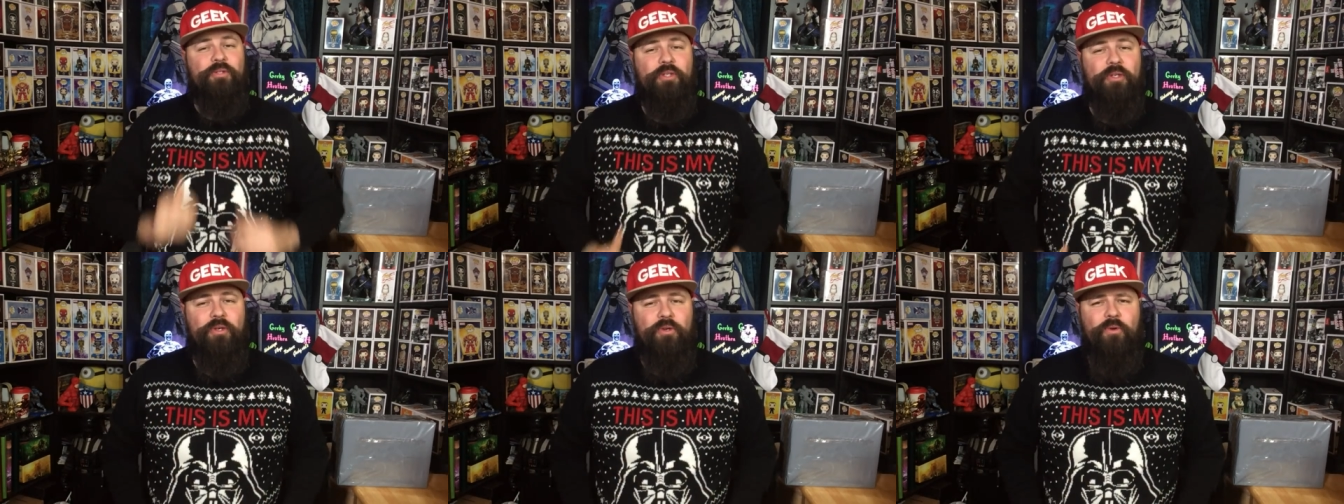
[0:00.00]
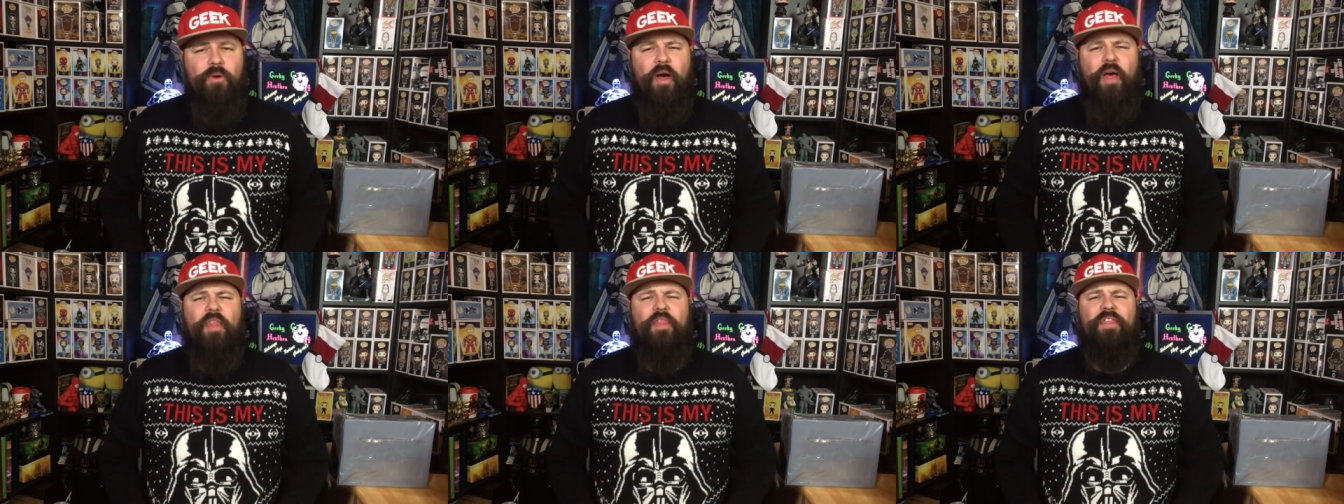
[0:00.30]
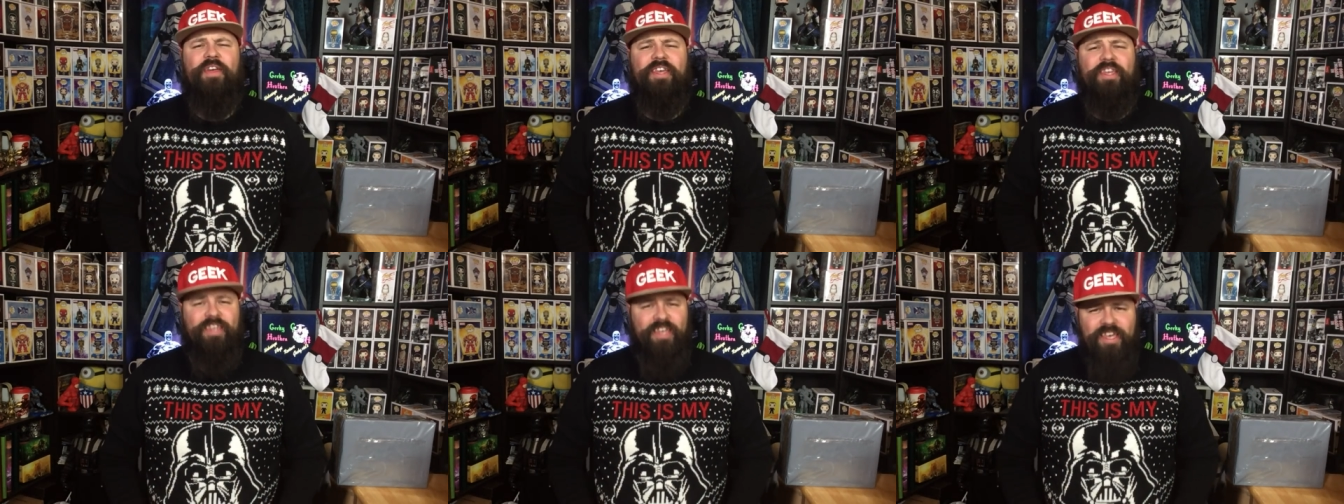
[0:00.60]
to
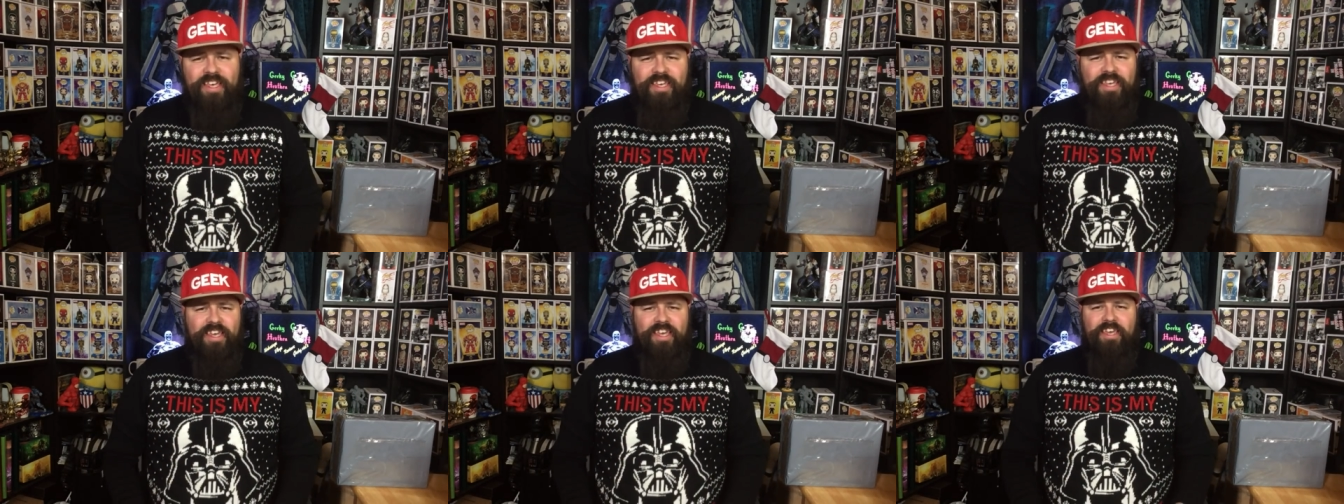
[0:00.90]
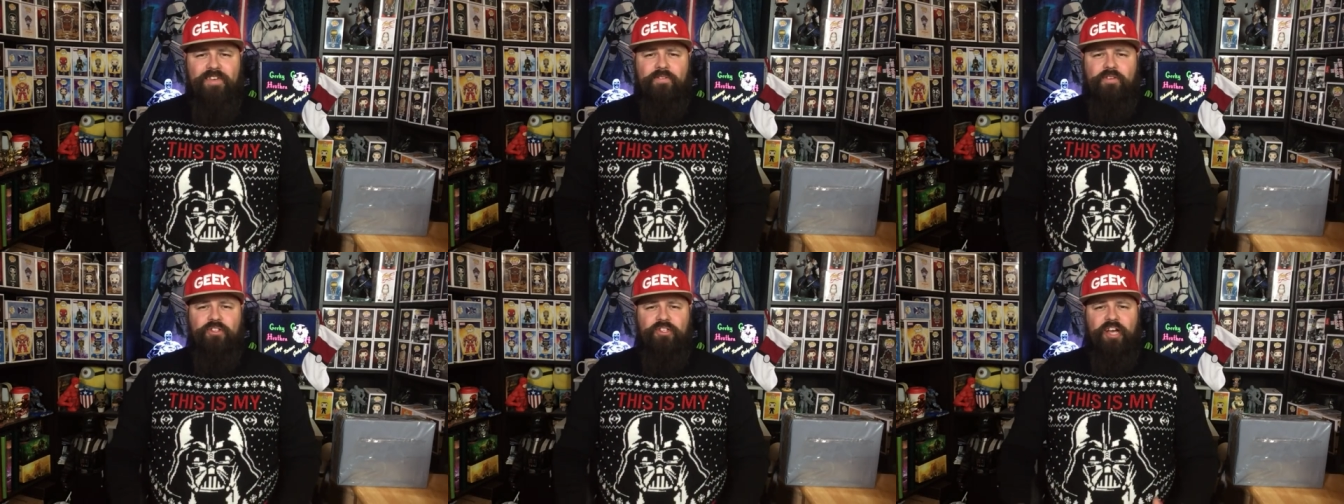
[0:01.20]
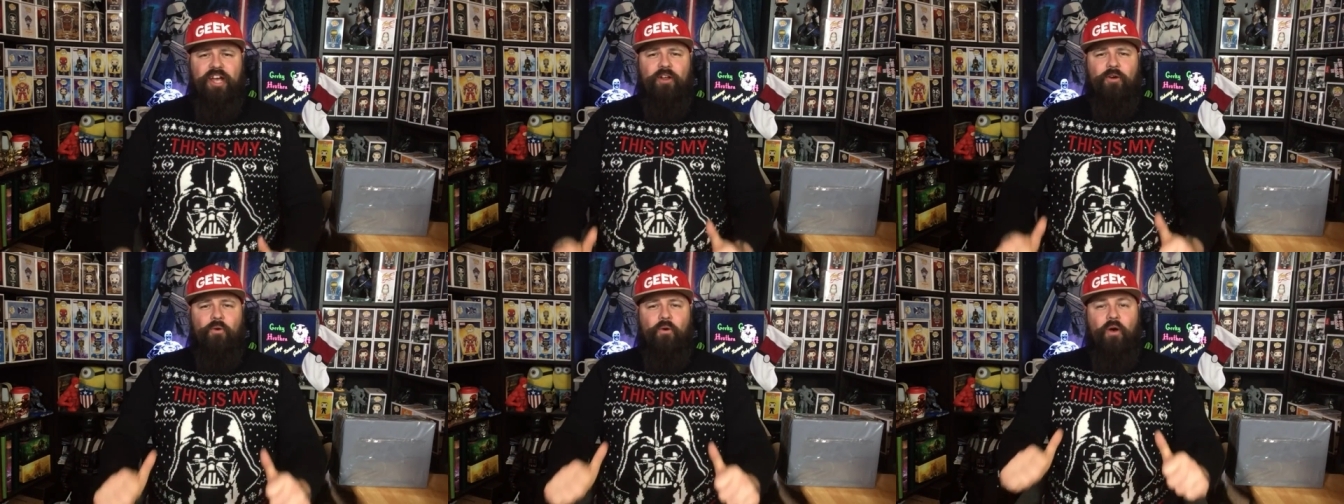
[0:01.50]
the Geeky Heathen
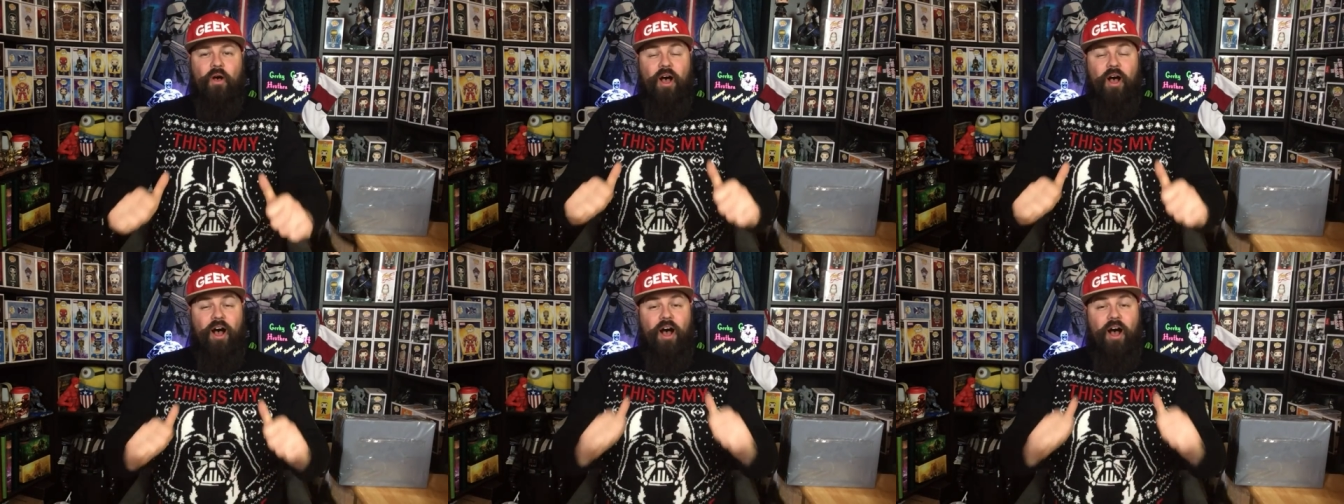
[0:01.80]
channel.